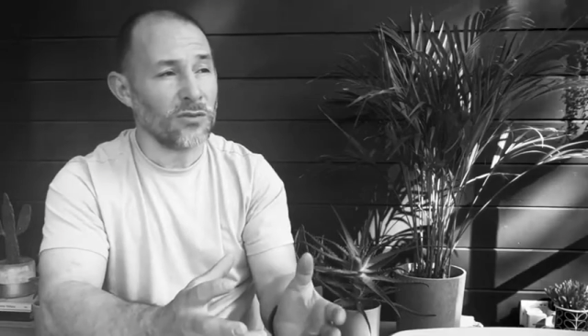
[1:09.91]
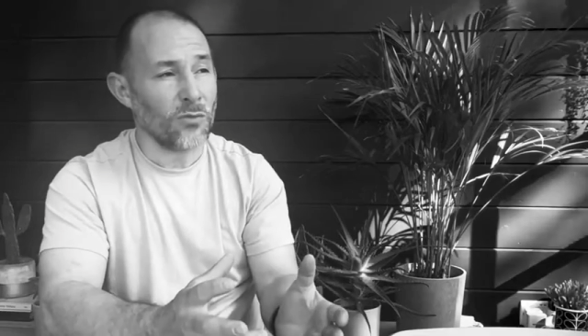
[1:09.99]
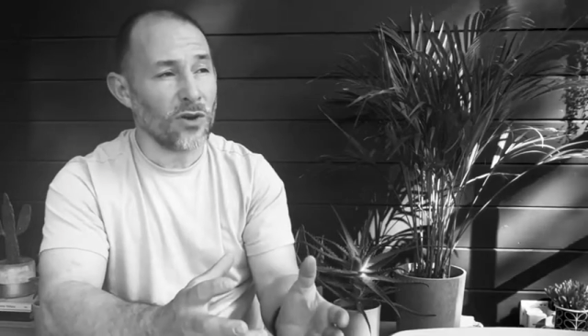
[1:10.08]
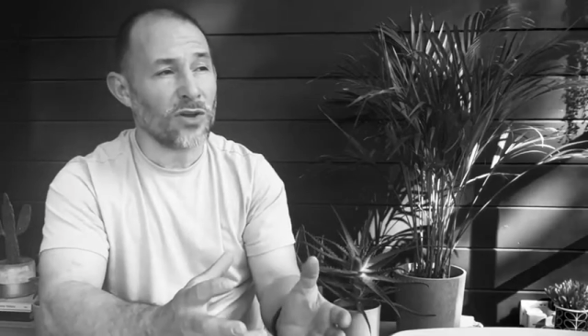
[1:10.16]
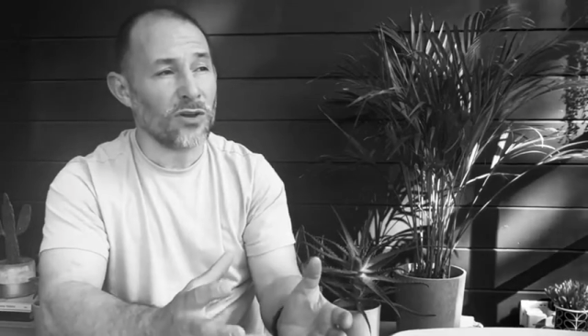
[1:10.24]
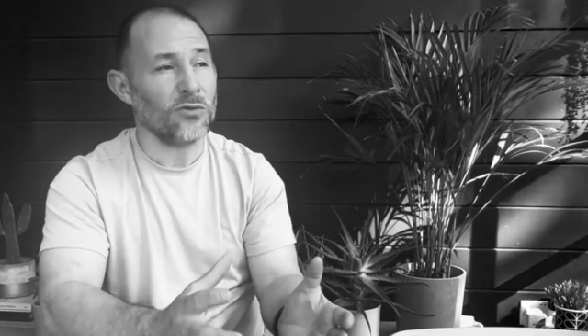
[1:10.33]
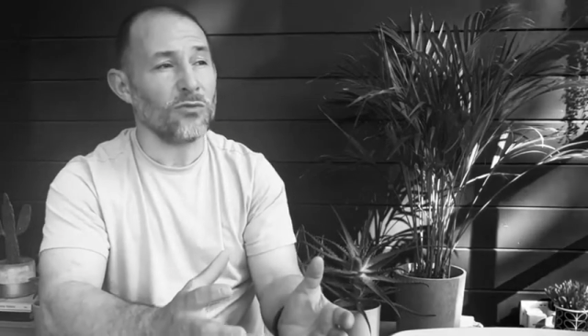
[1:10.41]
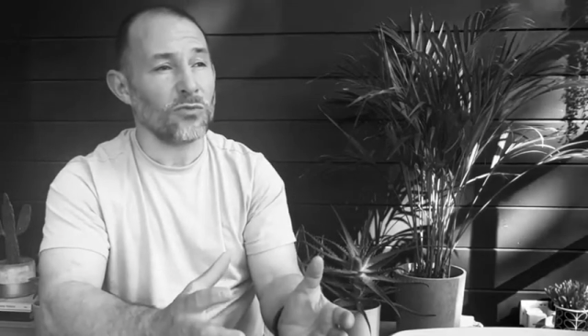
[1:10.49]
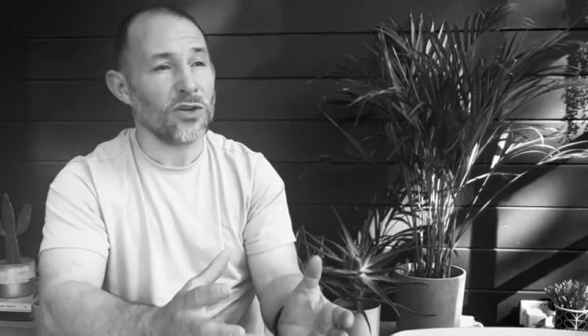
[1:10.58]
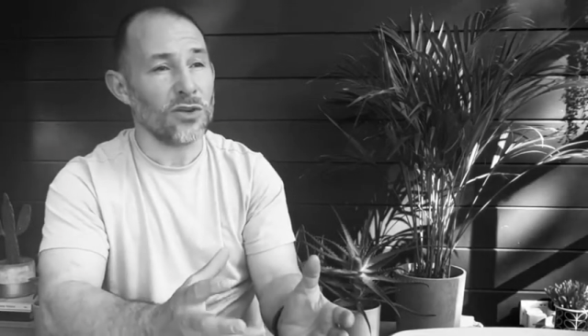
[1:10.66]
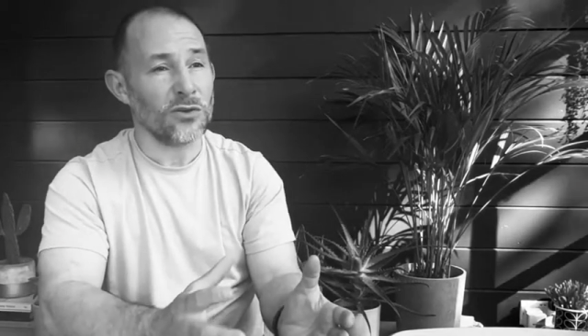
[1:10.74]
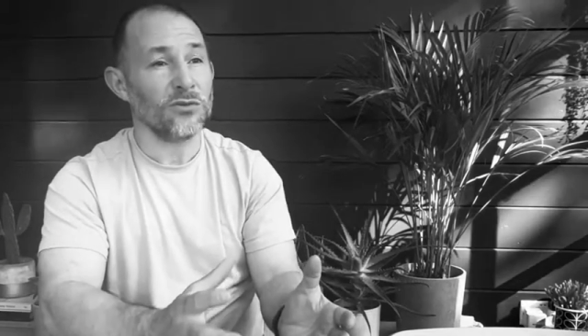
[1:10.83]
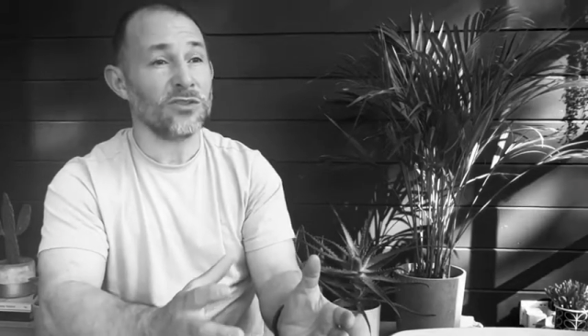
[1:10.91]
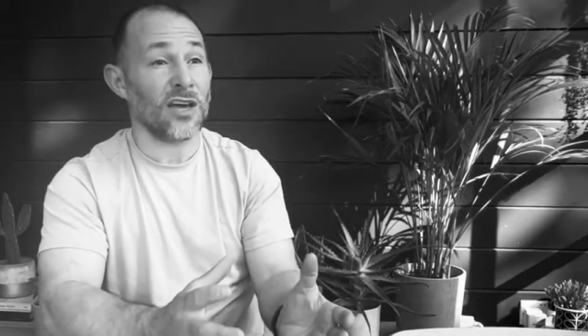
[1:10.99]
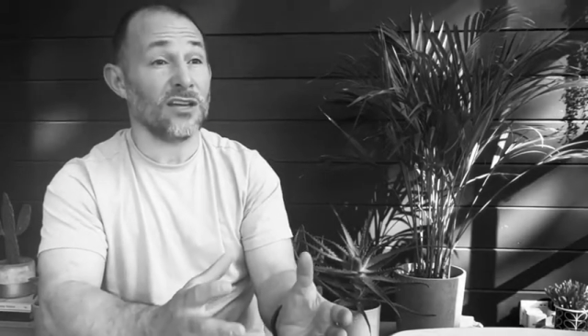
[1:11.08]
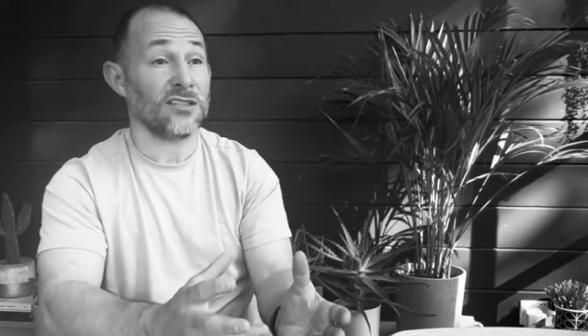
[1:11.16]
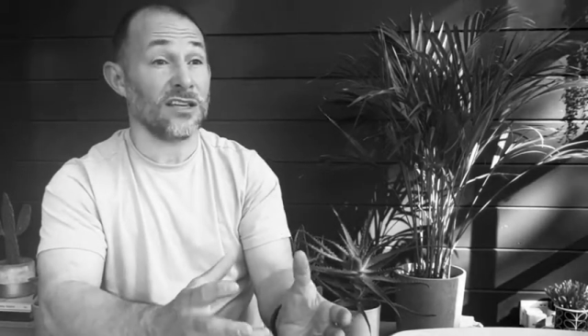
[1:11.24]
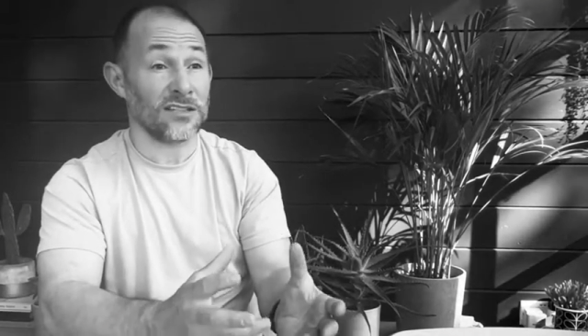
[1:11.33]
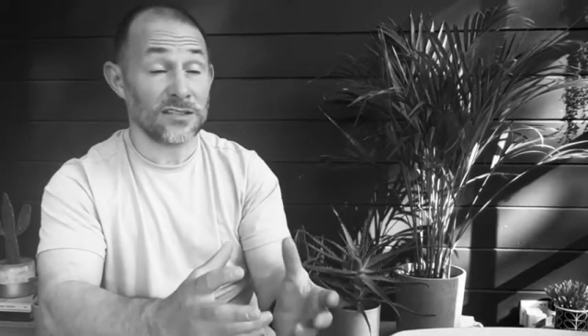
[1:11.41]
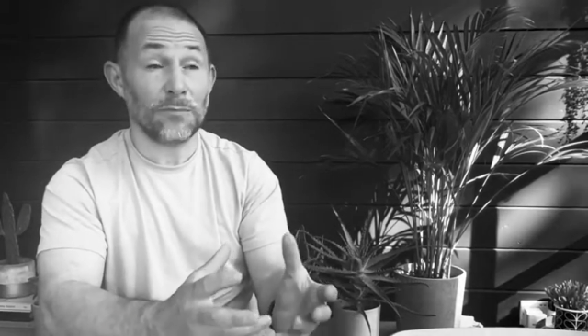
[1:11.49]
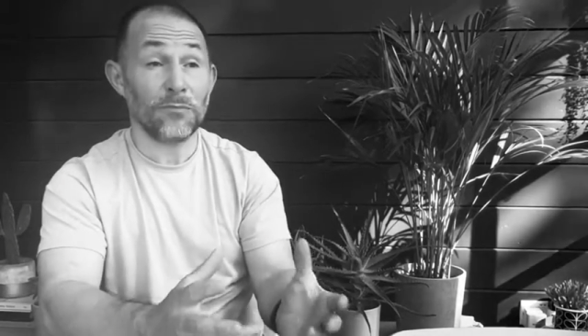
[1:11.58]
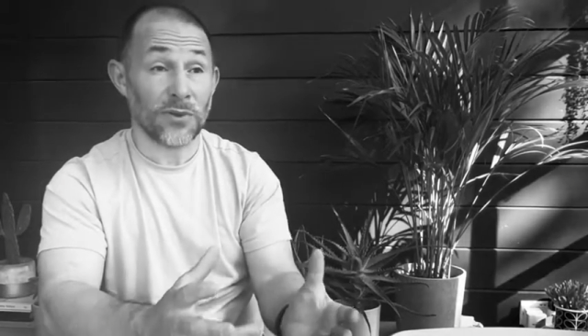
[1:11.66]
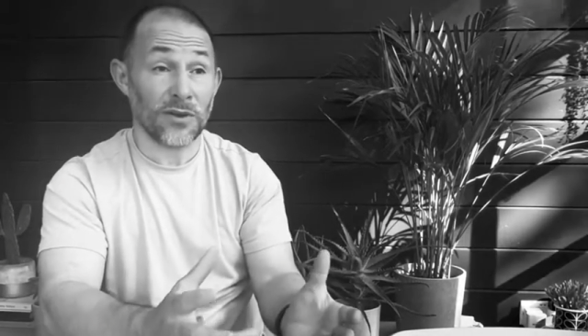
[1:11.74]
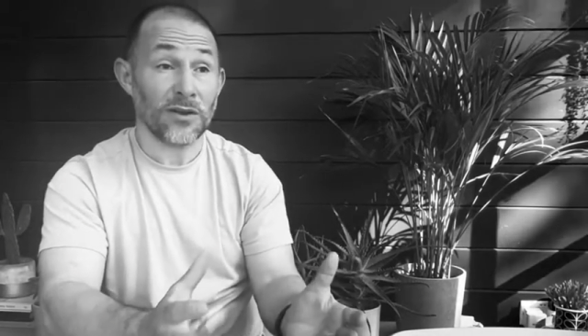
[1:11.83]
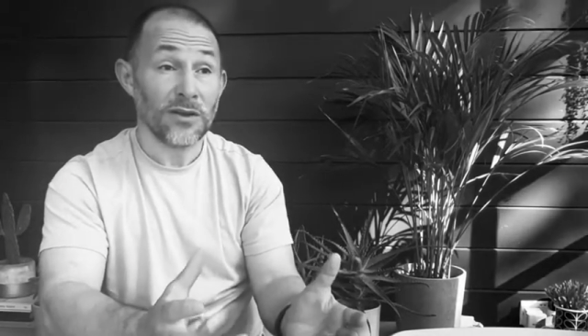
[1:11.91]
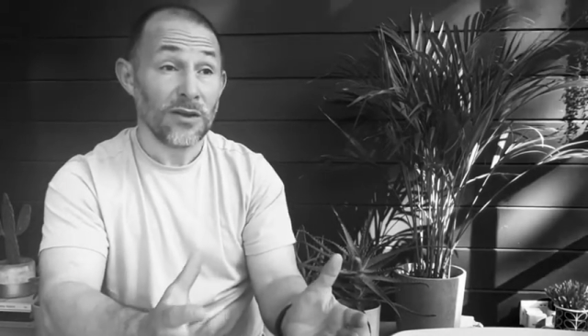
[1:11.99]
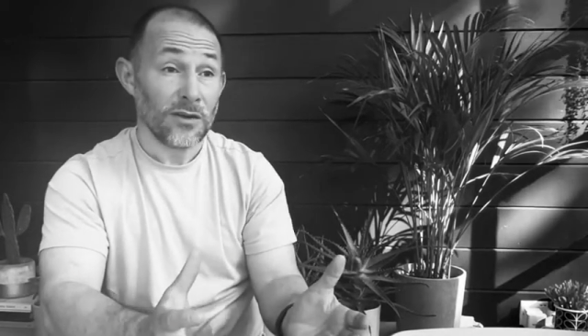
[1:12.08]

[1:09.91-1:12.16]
why couldn't we use that as an exemplar